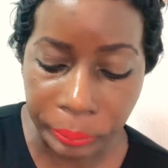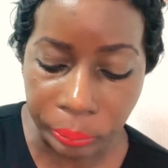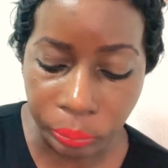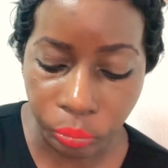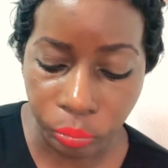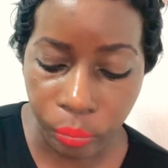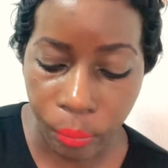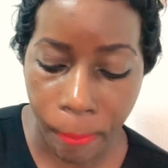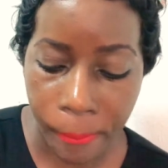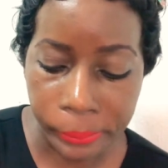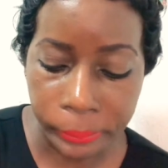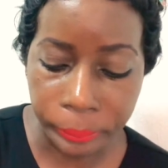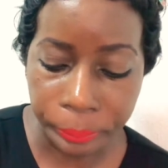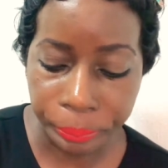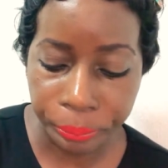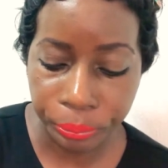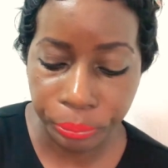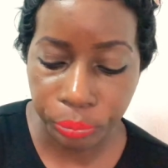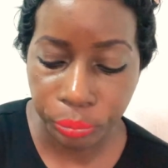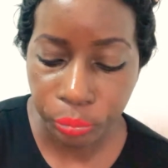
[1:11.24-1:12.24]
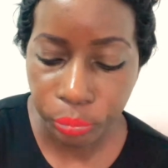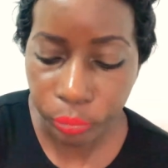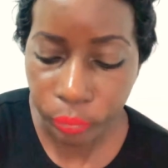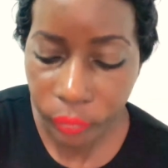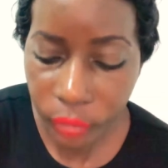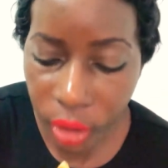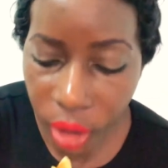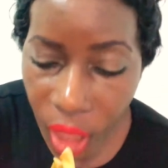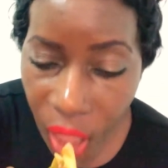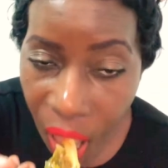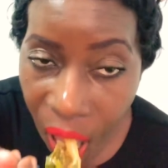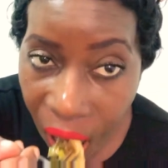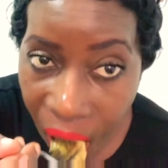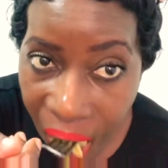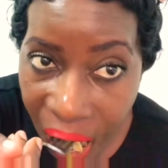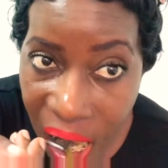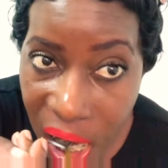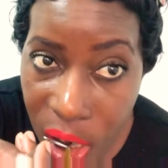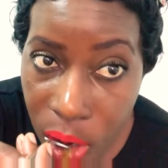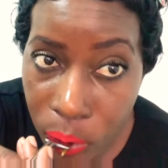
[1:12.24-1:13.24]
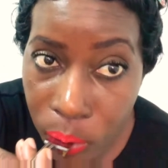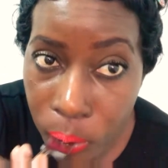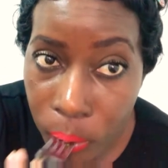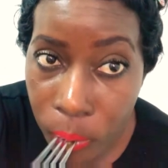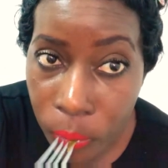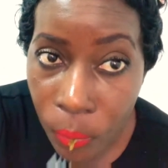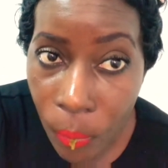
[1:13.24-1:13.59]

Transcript: (no one is talking)